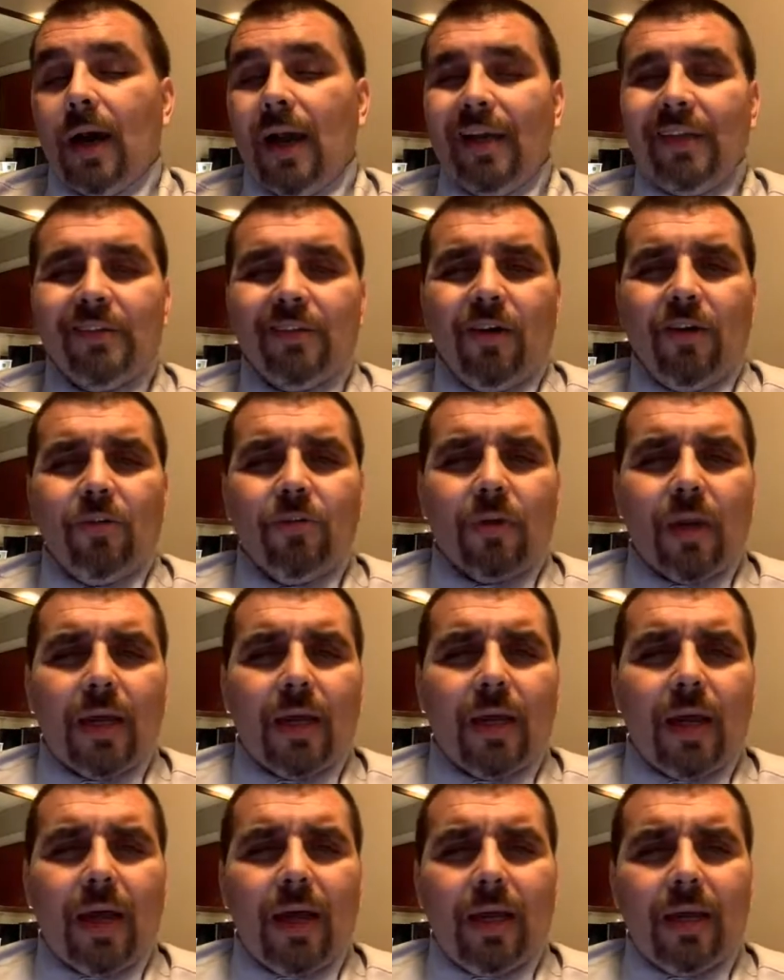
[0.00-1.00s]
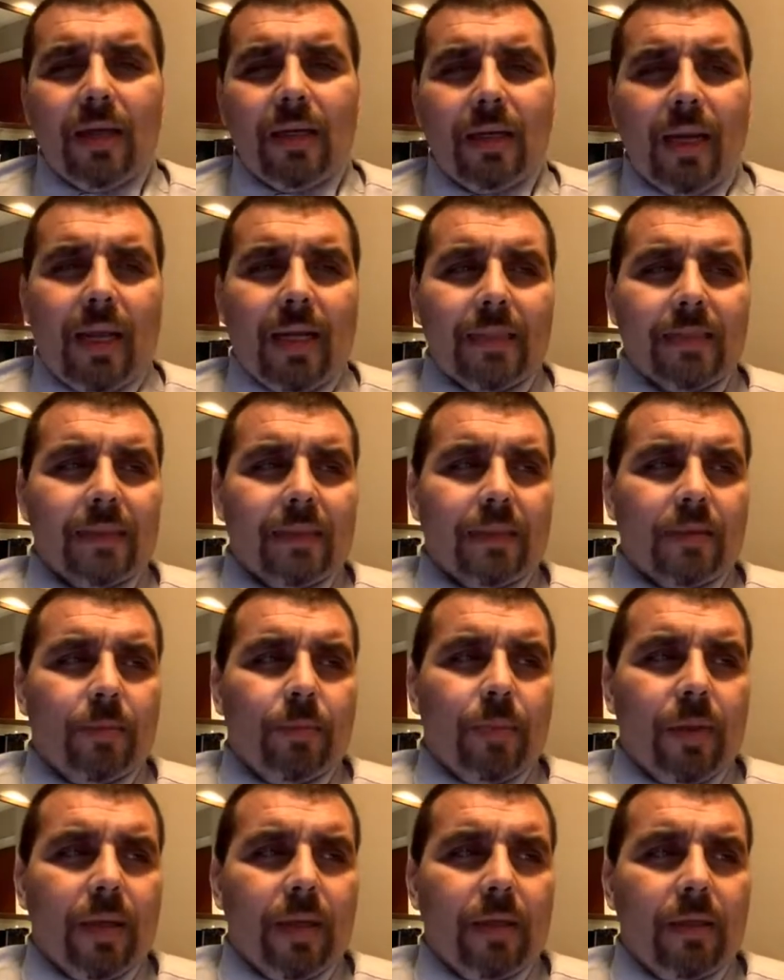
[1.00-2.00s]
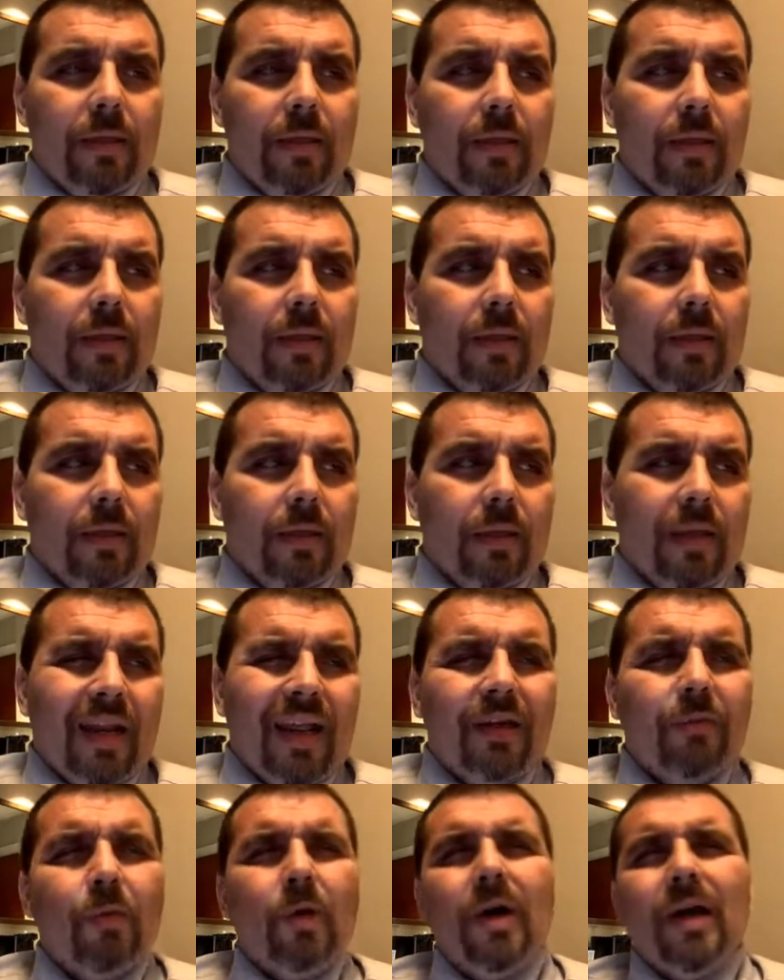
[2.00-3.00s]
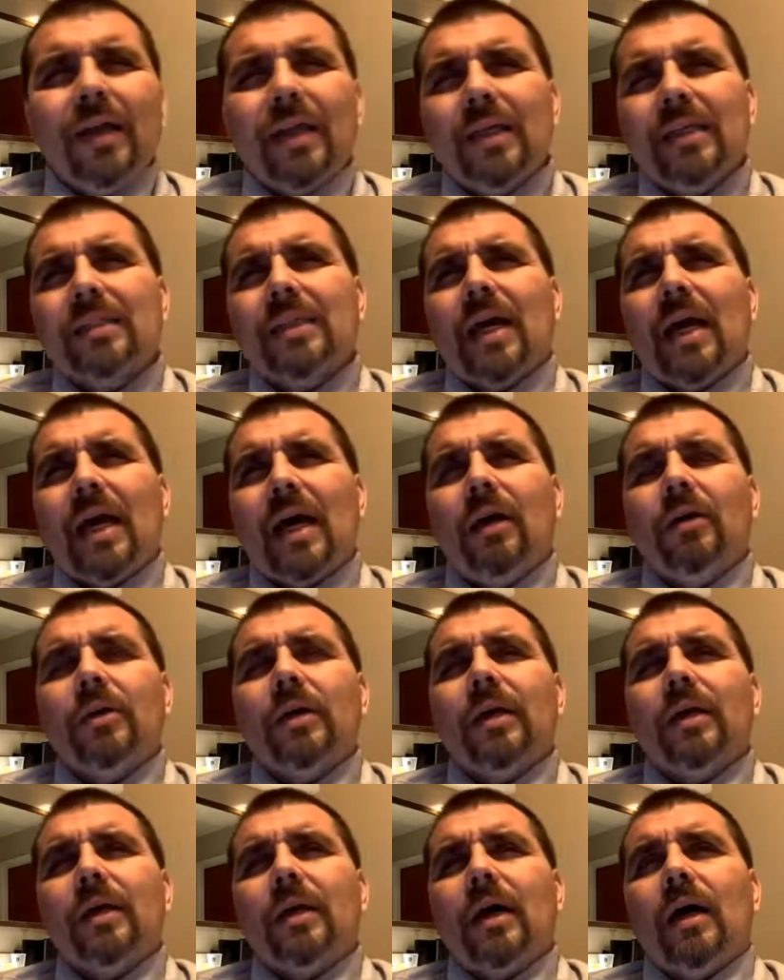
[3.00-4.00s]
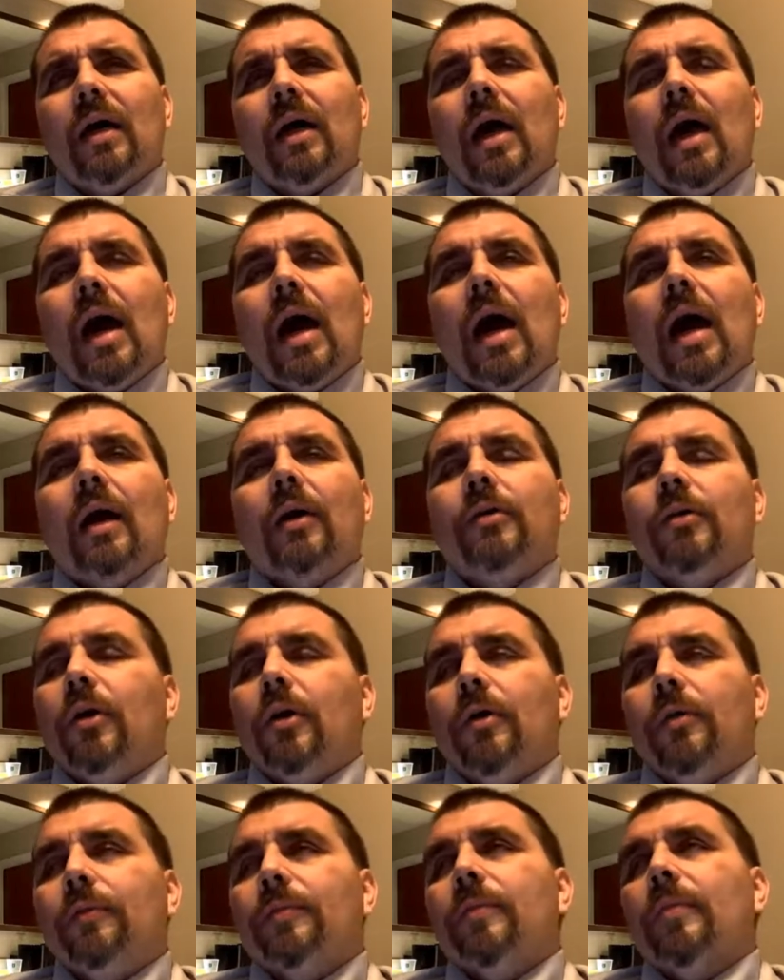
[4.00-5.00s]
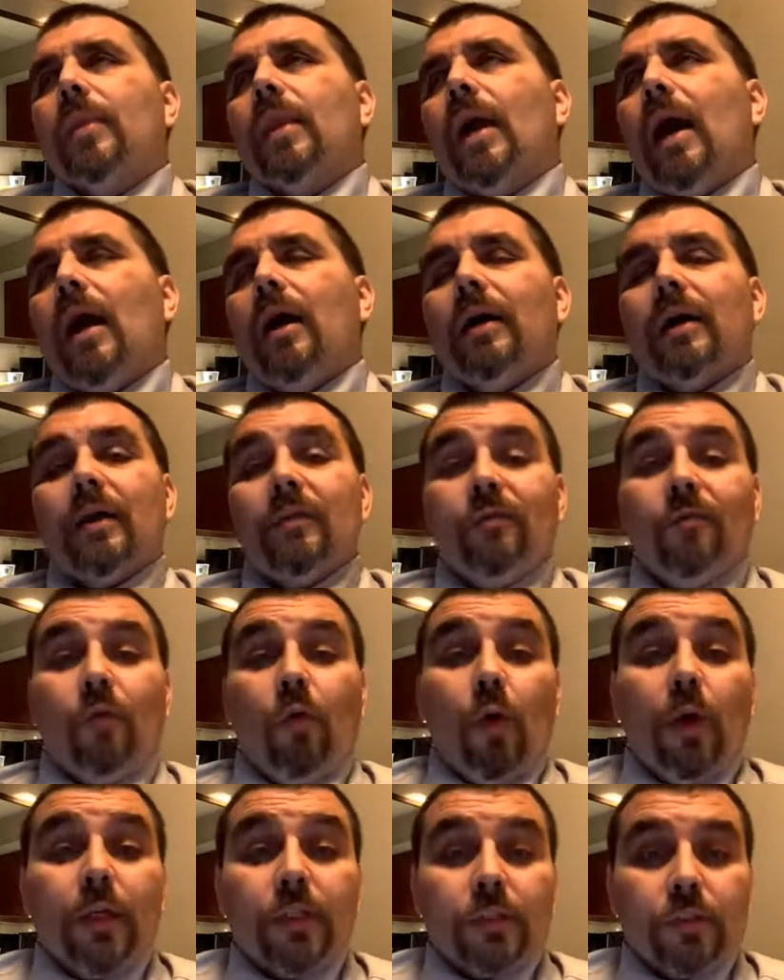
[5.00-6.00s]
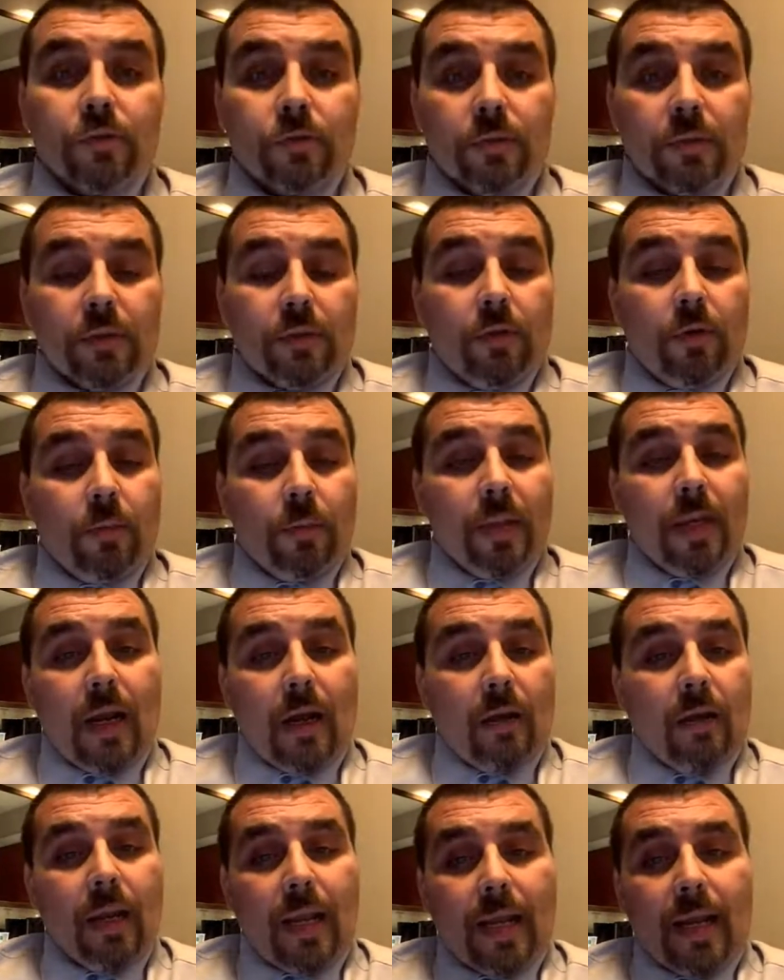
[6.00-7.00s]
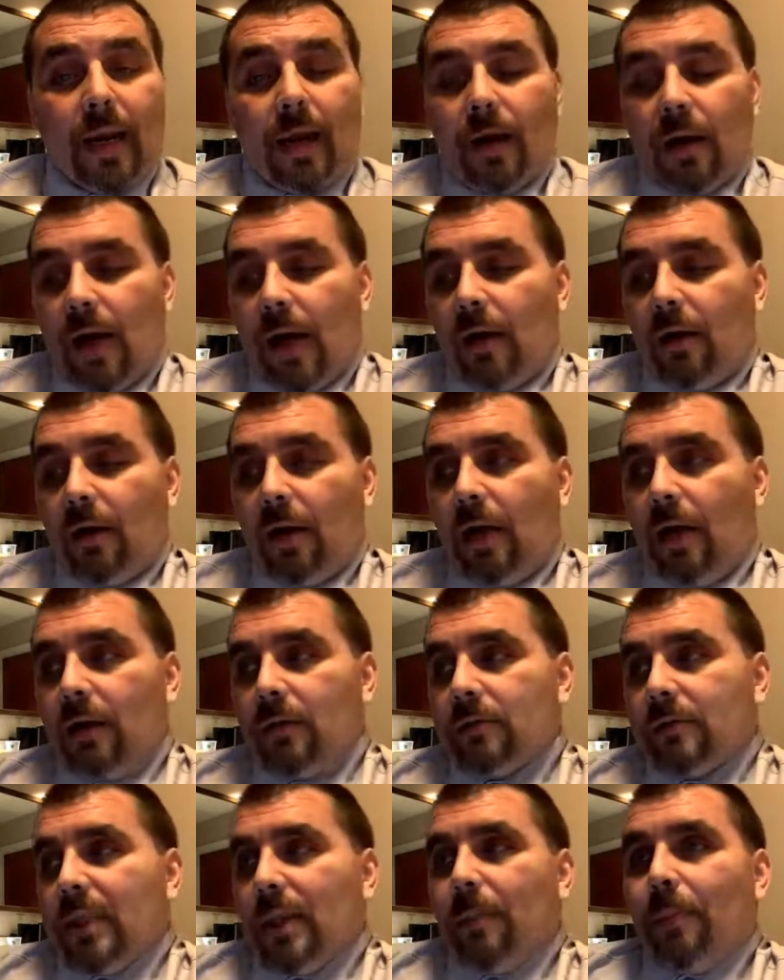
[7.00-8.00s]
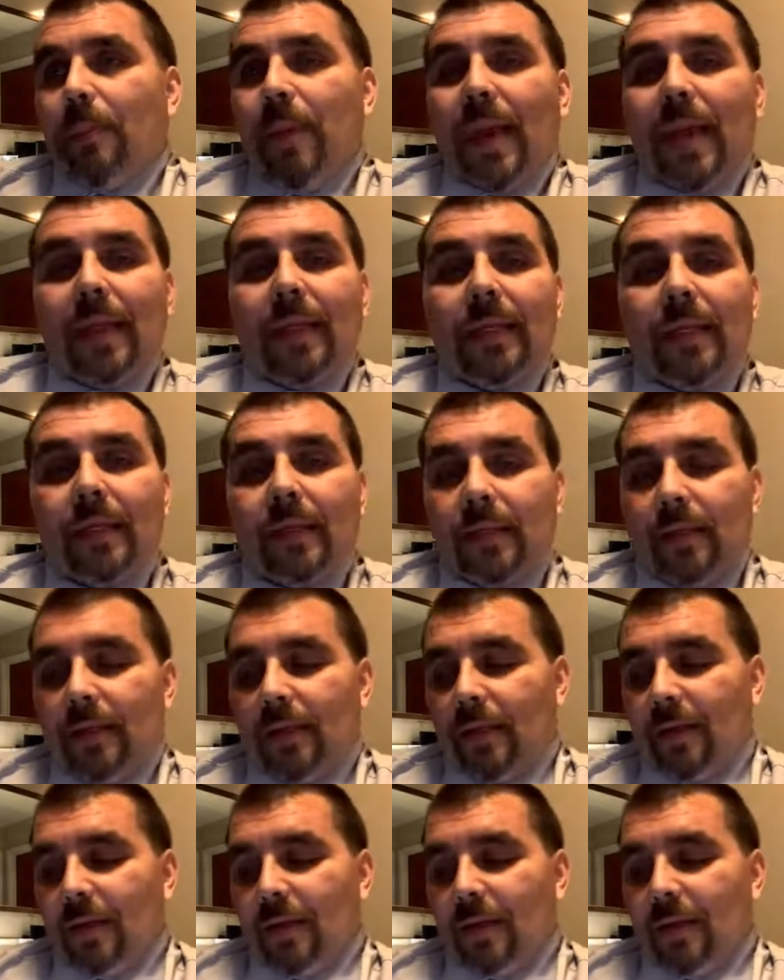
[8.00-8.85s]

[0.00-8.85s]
I don't. I like to debate, well, I guess I'll get no, I'll get boisterous. You know what I mean? I'll debate it